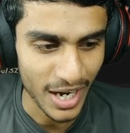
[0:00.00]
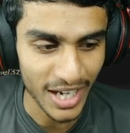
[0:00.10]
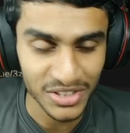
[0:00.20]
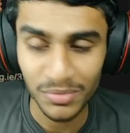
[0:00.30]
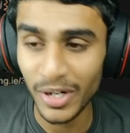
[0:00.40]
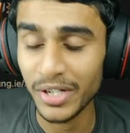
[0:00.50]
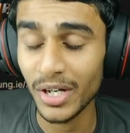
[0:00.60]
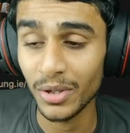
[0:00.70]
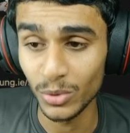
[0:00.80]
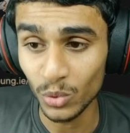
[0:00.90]
As of right
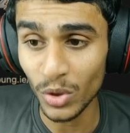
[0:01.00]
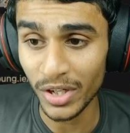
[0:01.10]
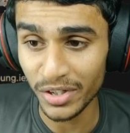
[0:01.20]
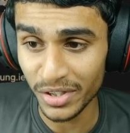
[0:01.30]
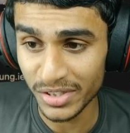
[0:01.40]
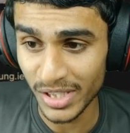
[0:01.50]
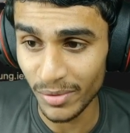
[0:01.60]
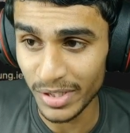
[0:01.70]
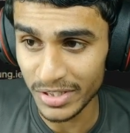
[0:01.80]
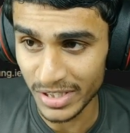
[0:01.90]
now,
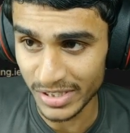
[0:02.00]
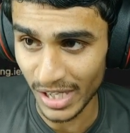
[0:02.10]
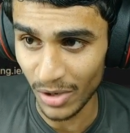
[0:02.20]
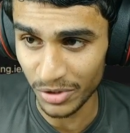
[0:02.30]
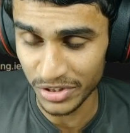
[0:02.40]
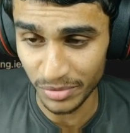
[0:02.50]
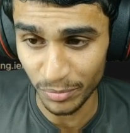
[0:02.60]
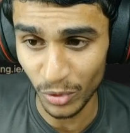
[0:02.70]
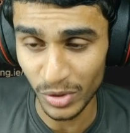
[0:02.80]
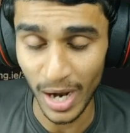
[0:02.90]
276 outage
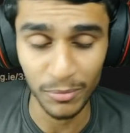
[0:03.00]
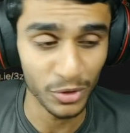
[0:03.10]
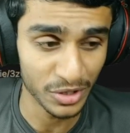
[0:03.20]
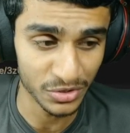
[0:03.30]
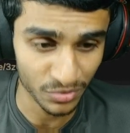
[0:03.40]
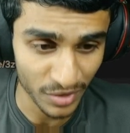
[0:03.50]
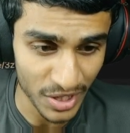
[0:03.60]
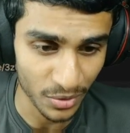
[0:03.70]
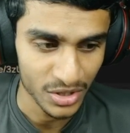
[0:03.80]
report I'm doing this video,